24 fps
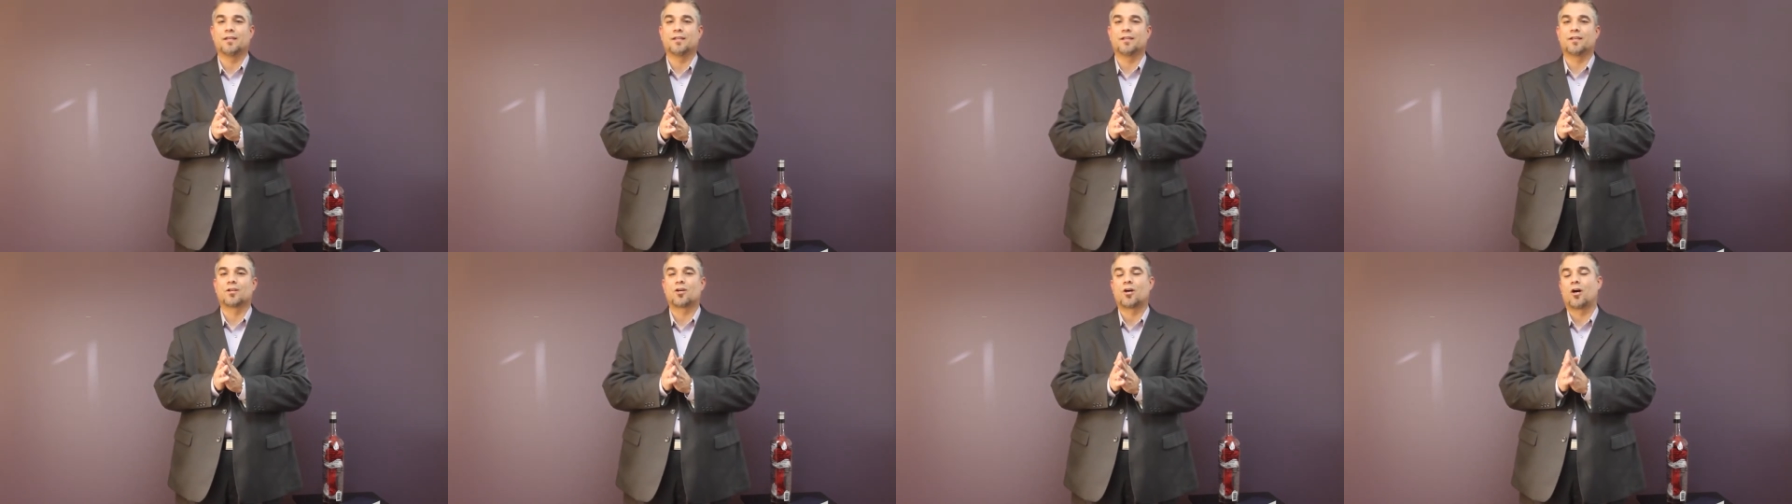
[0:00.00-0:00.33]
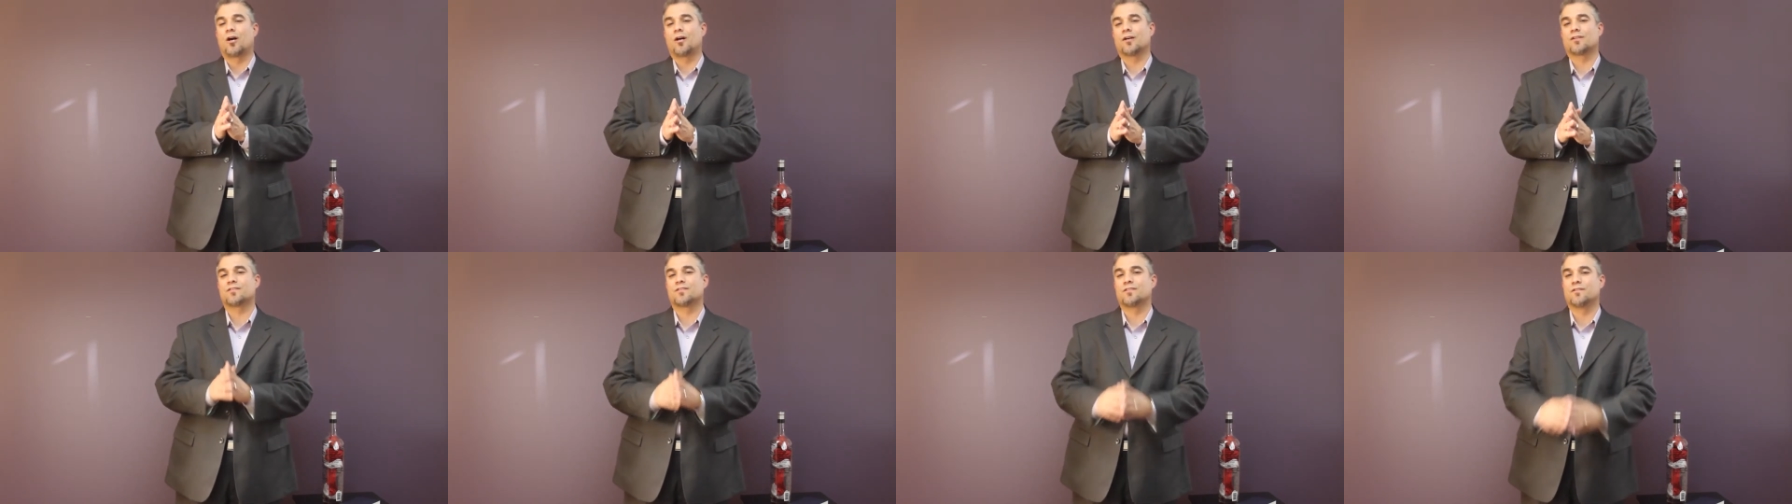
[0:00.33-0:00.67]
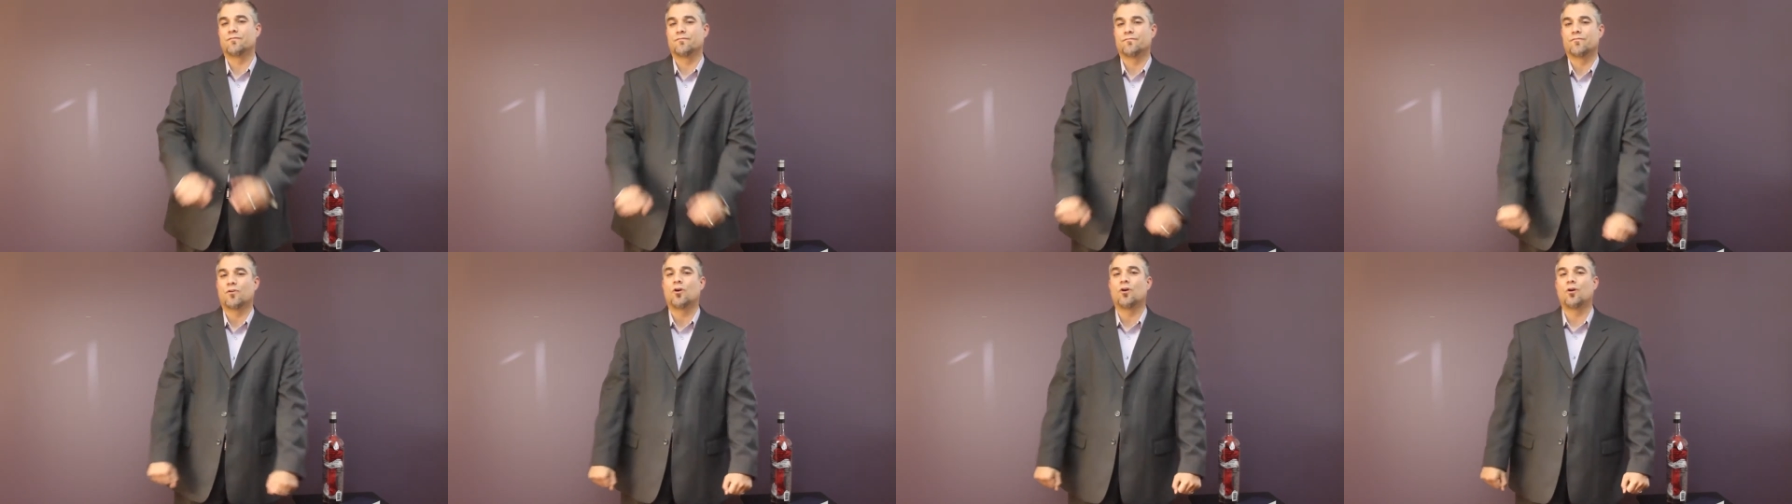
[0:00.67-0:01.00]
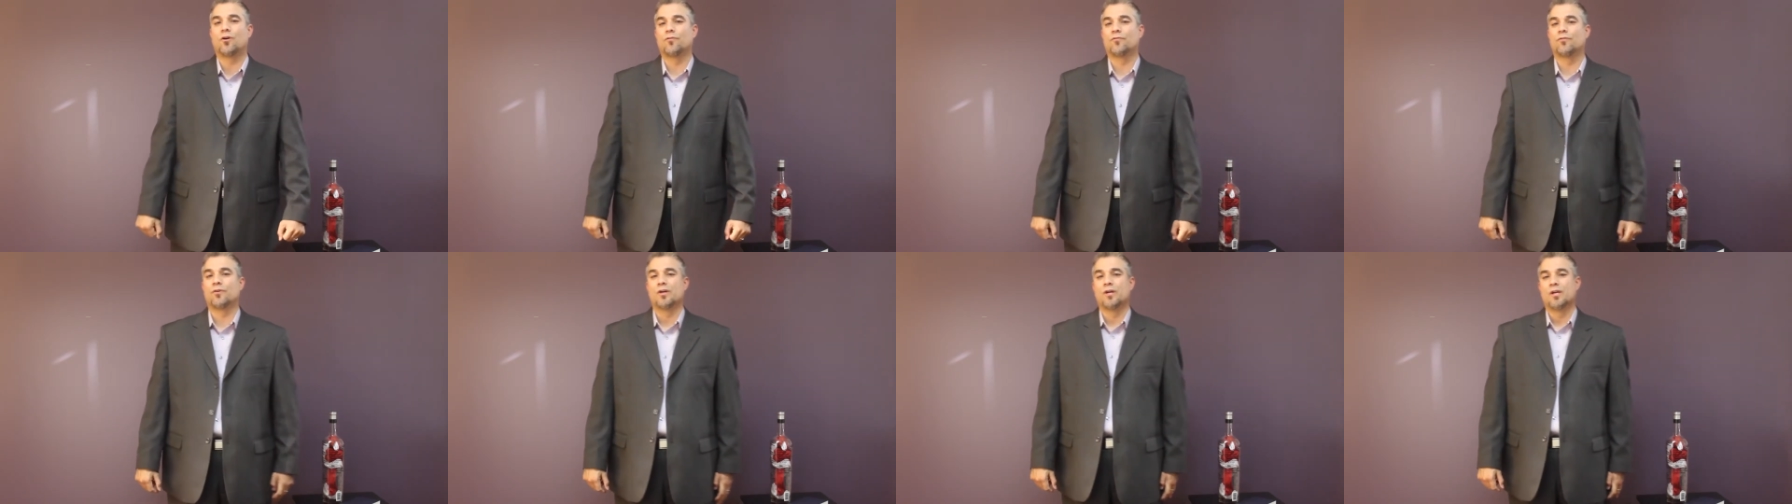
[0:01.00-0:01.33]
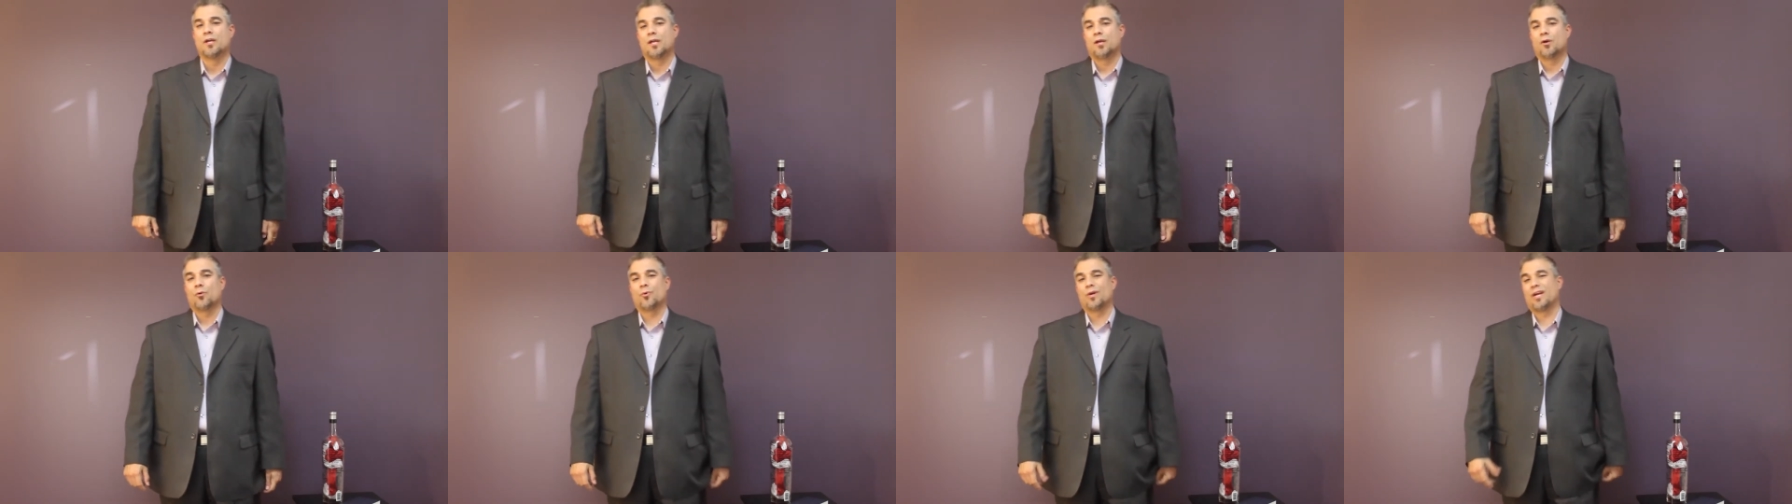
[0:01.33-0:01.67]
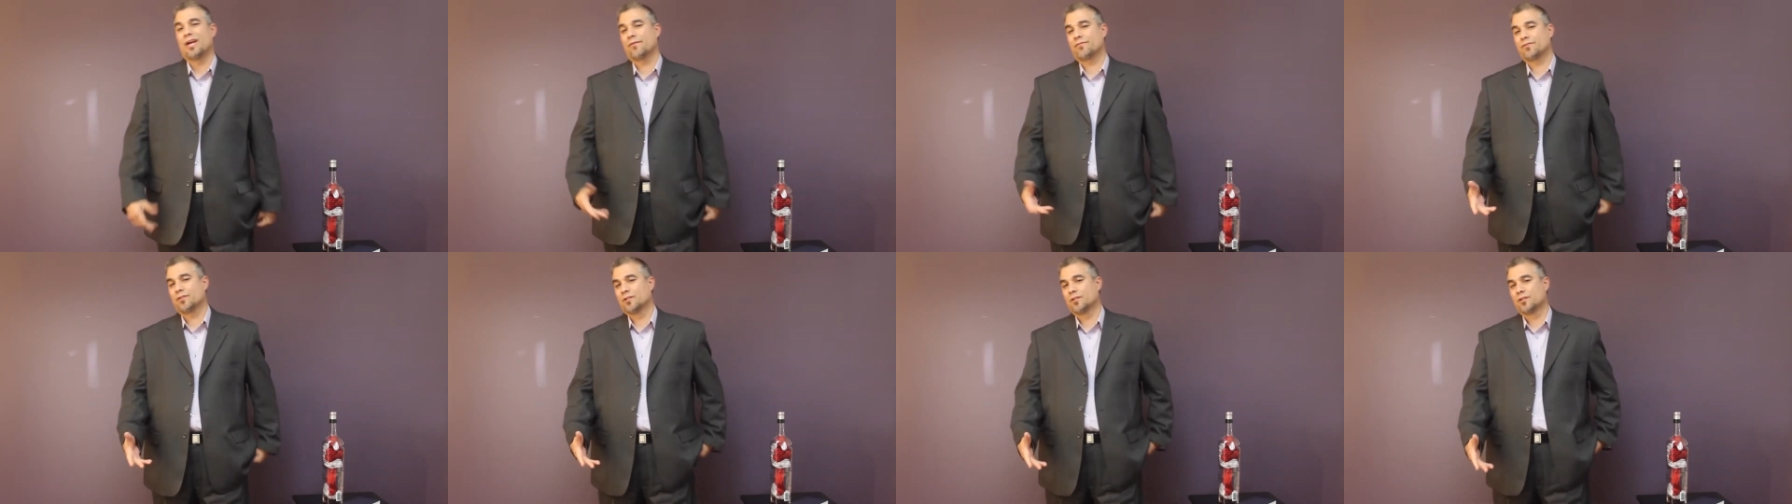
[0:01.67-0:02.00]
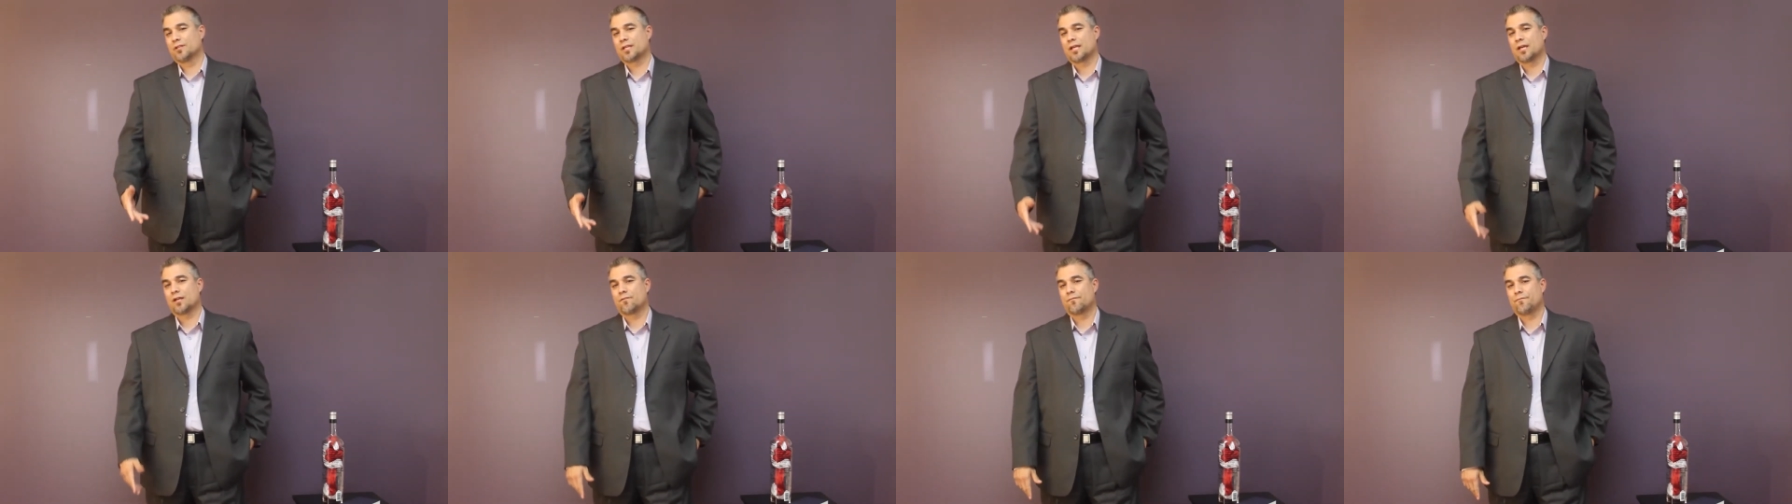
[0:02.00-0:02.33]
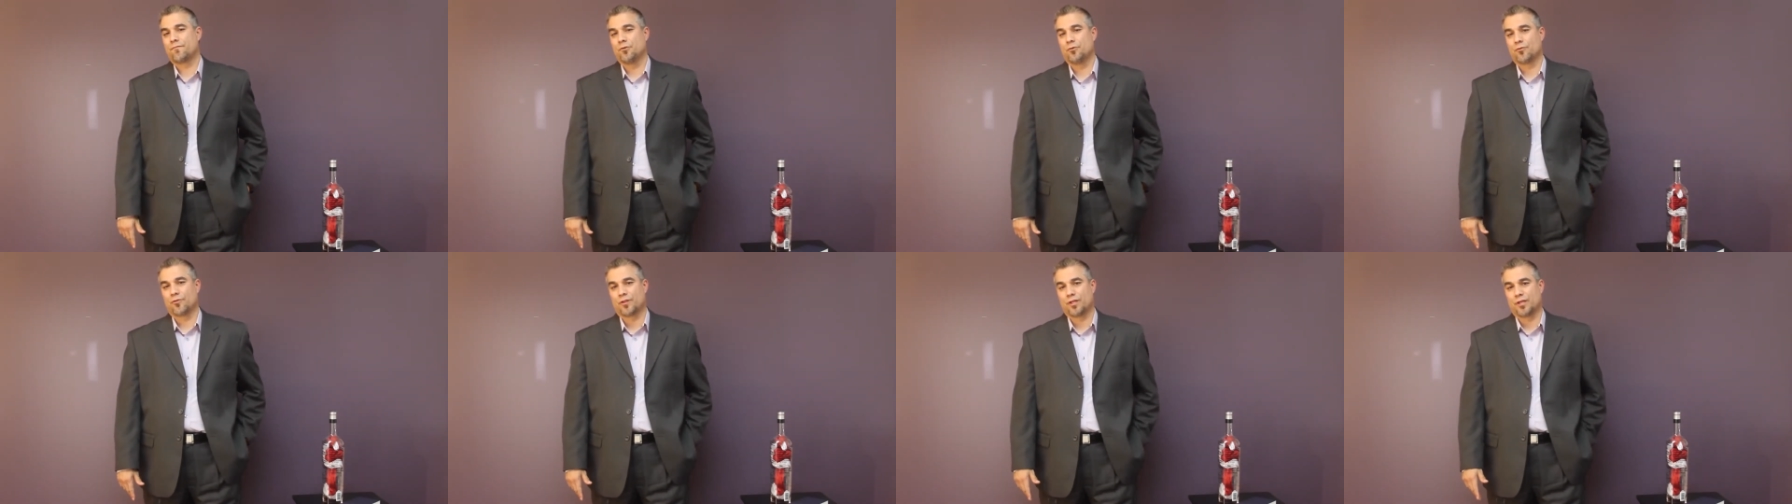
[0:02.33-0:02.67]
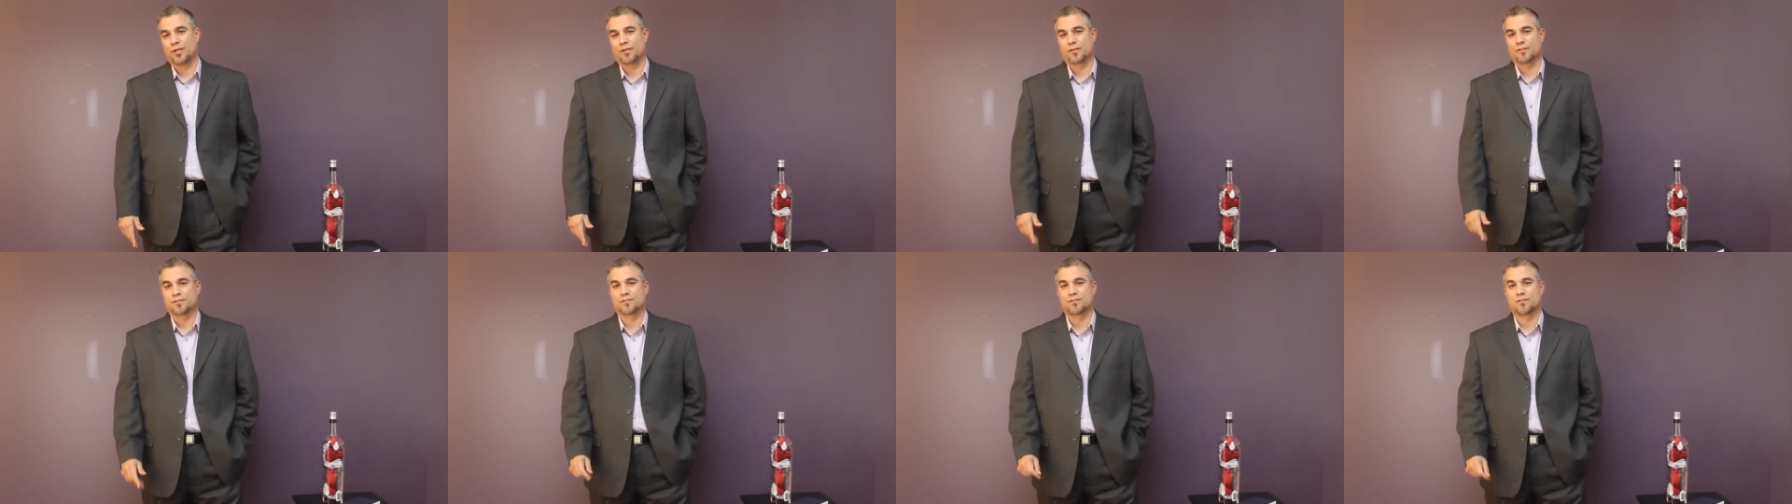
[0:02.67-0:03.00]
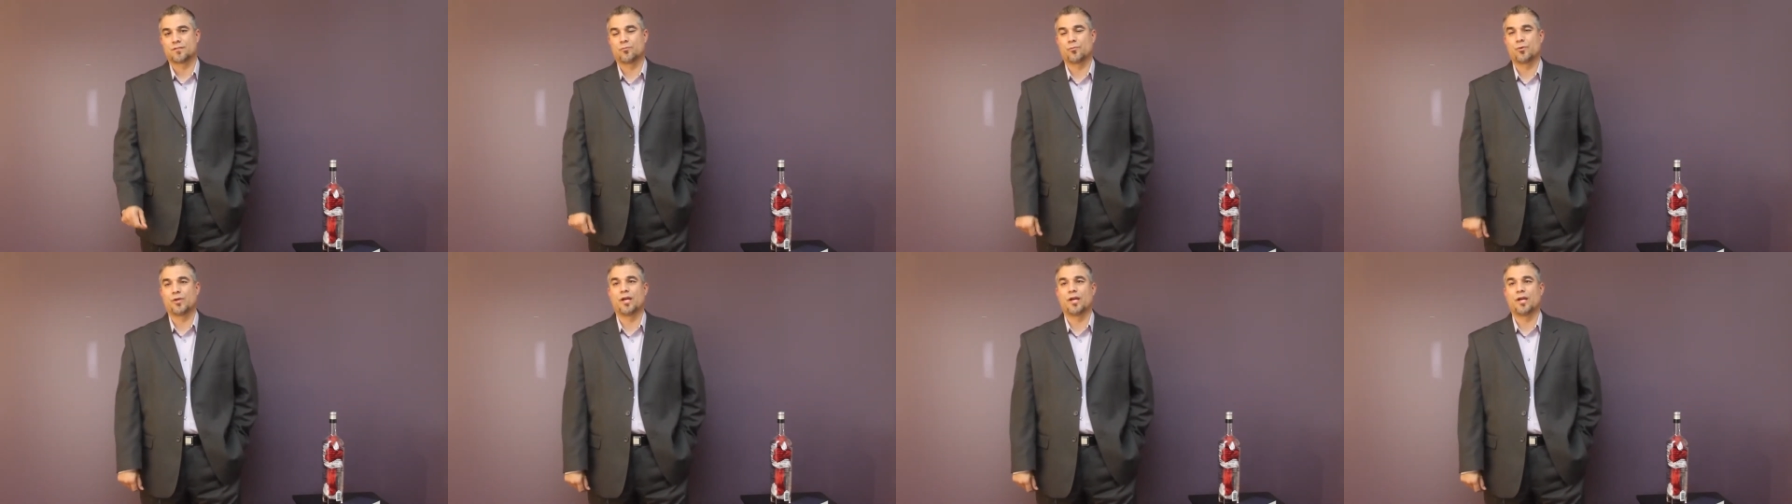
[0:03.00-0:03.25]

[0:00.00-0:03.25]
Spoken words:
and the costs involved, we have to look at a few things.